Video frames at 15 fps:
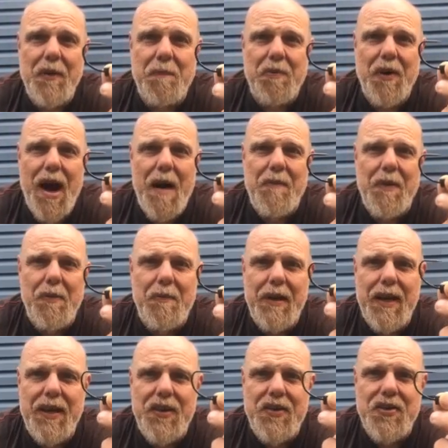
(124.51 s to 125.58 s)
problem
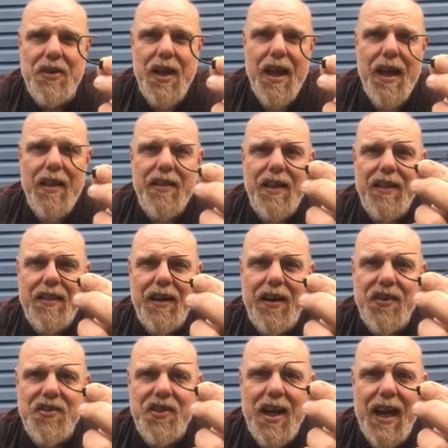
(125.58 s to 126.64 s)
is that
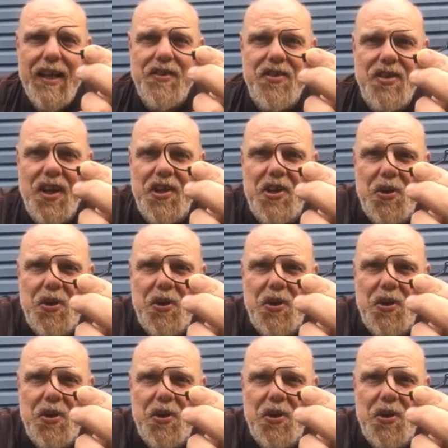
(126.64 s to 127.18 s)
there's not such a